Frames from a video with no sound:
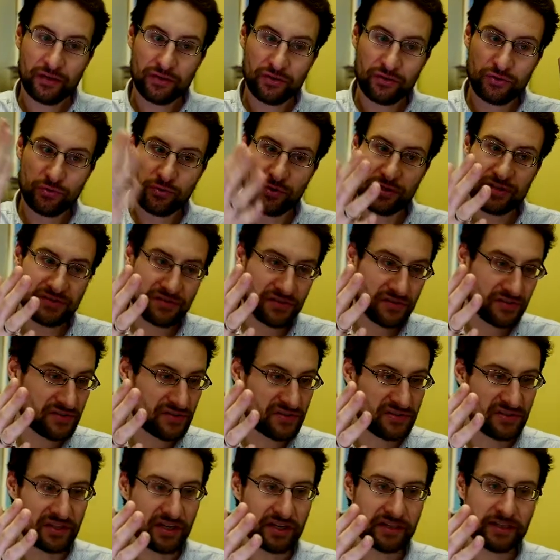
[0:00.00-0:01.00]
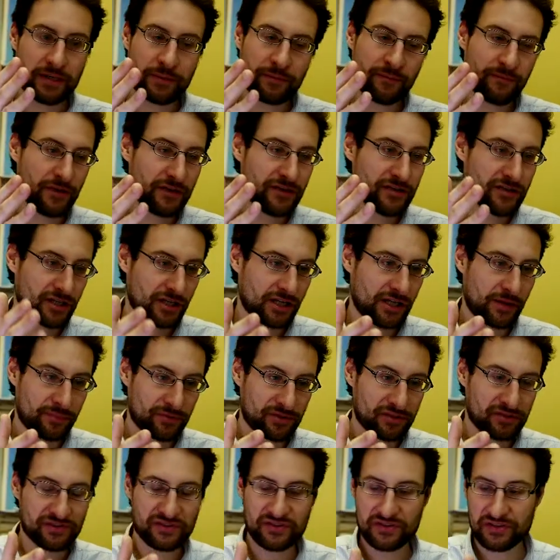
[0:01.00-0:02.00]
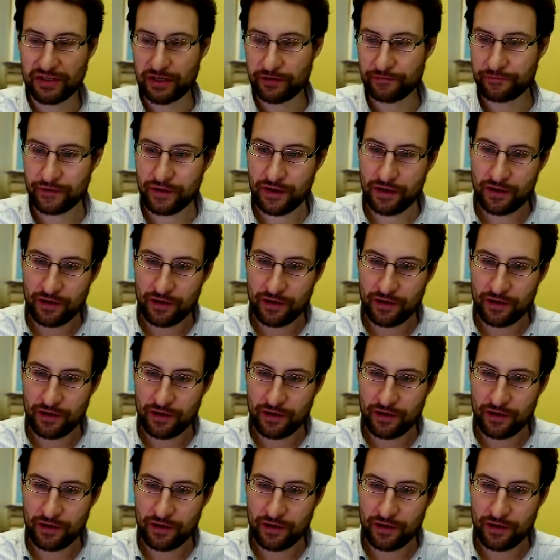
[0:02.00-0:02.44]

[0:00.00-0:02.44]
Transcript: doing this startup venture capital stuff